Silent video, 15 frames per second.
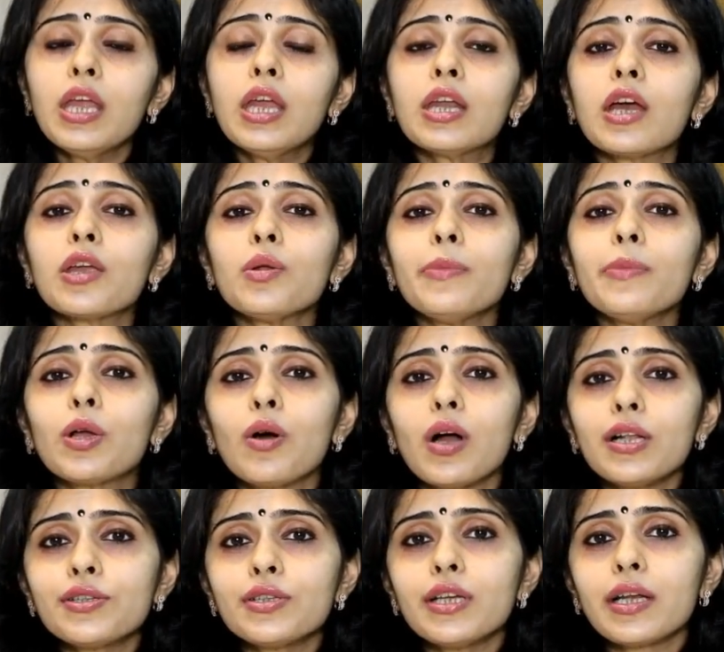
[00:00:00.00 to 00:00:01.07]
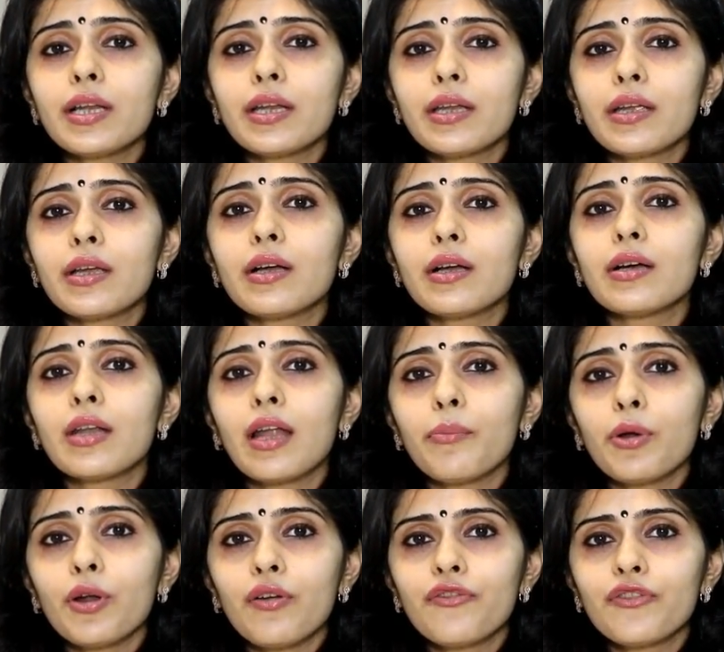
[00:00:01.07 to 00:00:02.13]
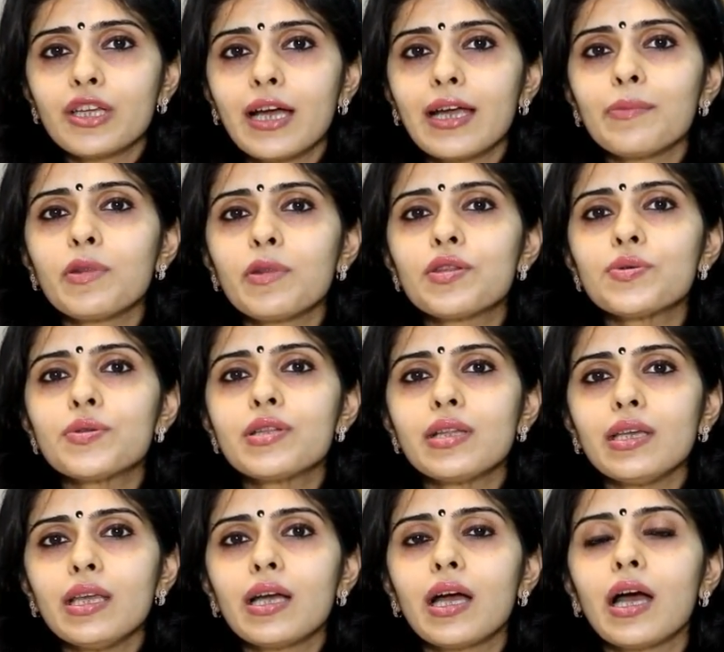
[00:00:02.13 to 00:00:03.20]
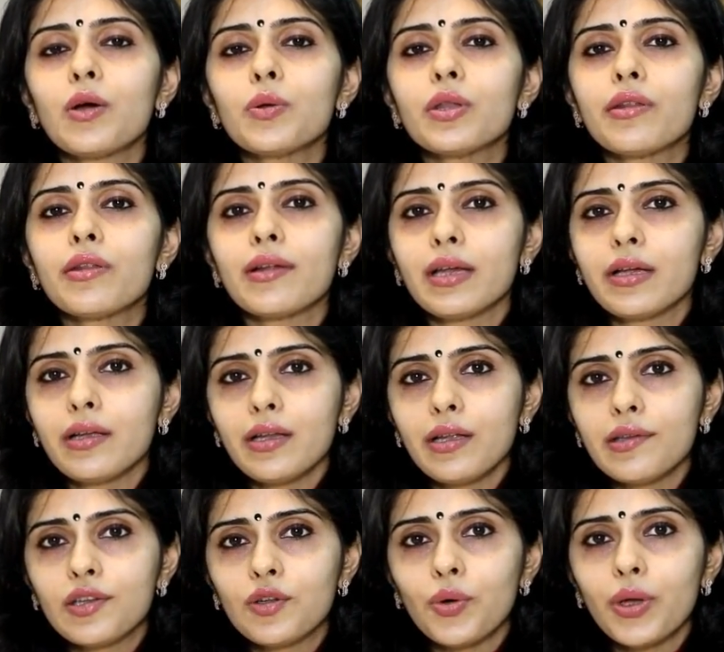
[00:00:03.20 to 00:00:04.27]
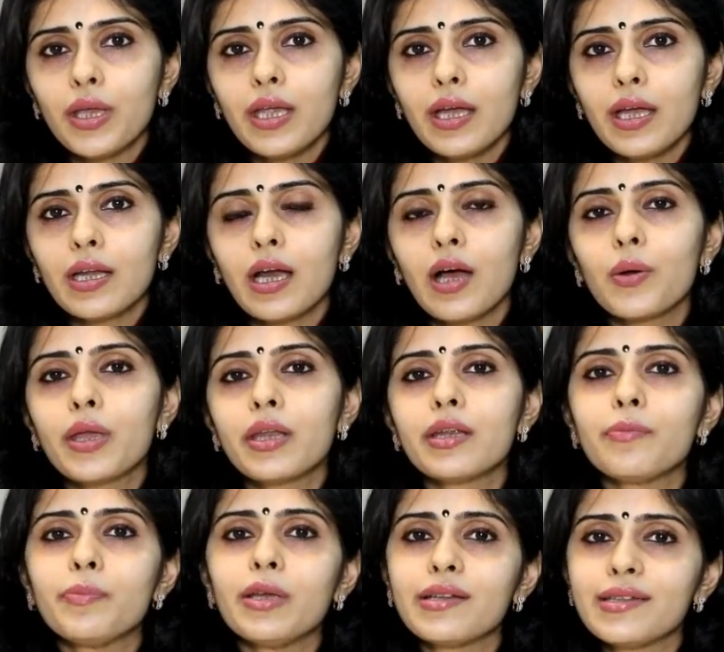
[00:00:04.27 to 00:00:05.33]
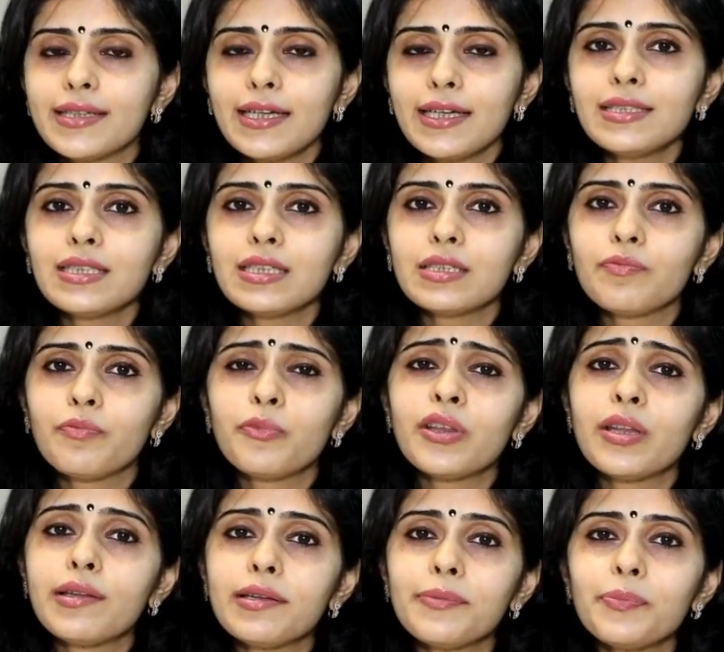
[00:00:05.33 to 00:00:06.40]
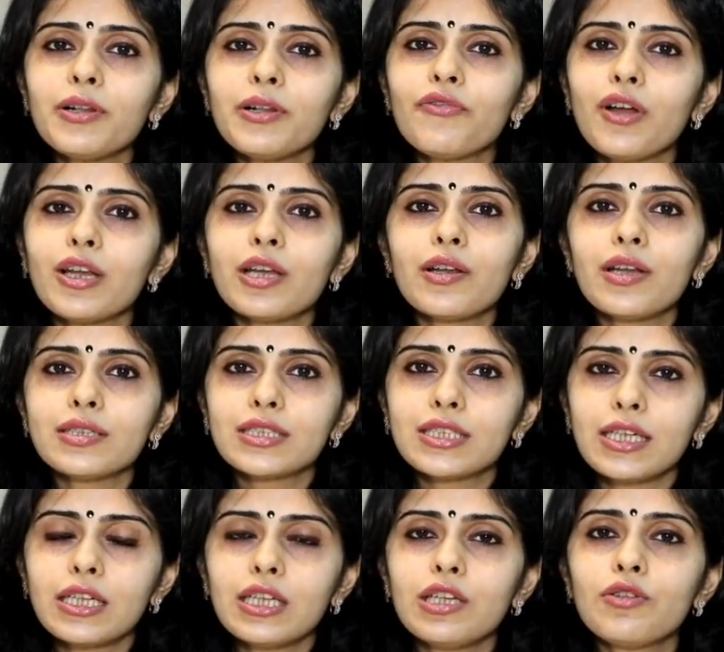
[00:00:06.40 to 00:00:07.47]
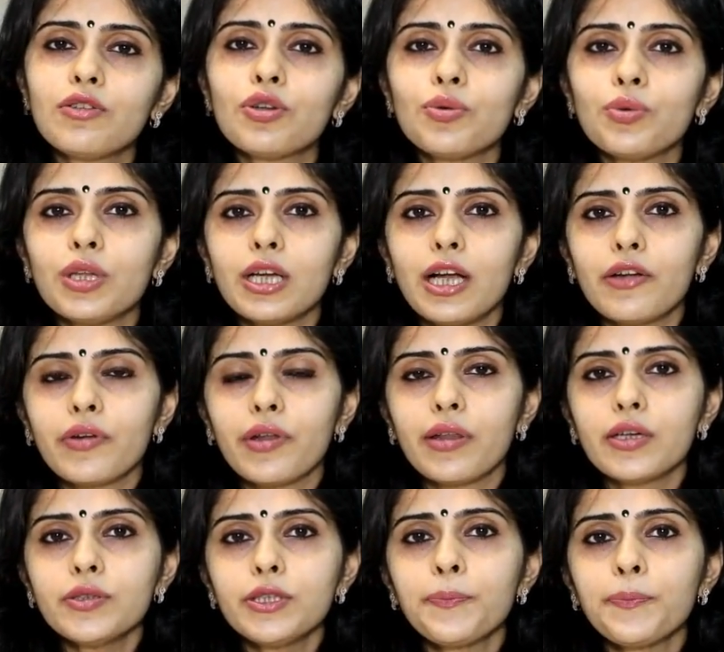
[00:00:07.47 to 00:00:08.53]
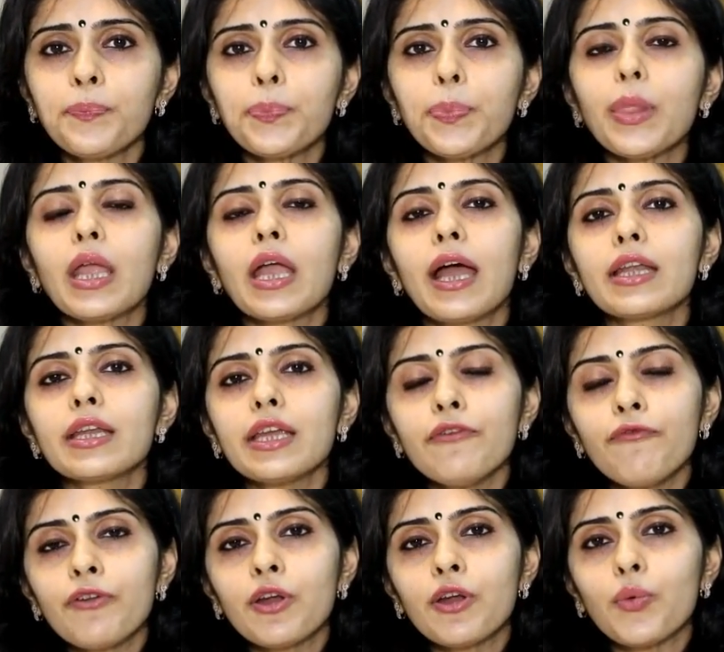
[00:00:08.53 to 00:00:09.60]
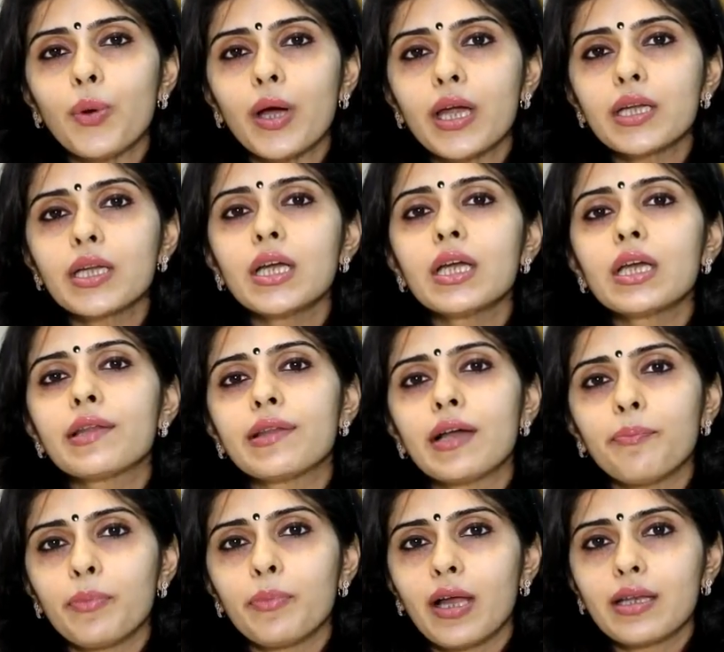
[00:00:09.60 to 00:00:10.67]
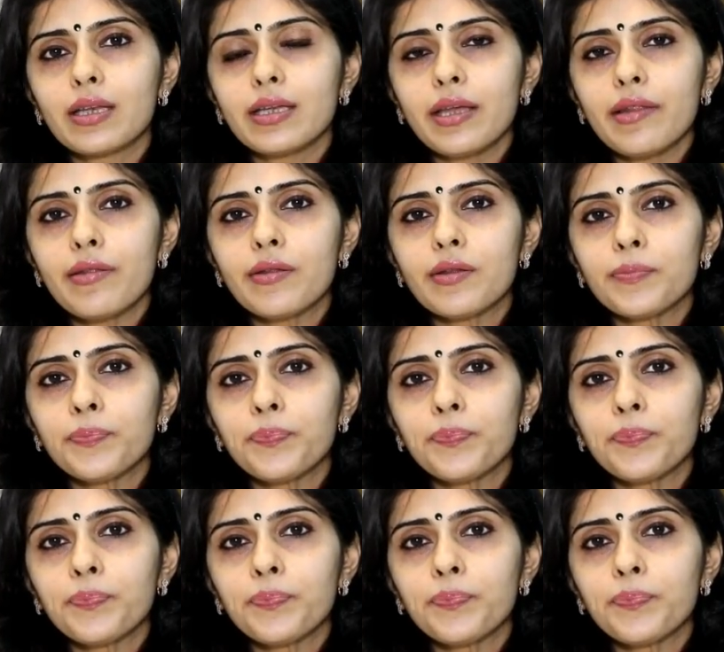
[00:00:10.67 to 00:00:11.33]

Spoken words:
Now, you'll be called to the clinic a number of times to see how the cycle is going and how can it be assessed with a simple follicular study through the ultrasound and, if required, some blood tests.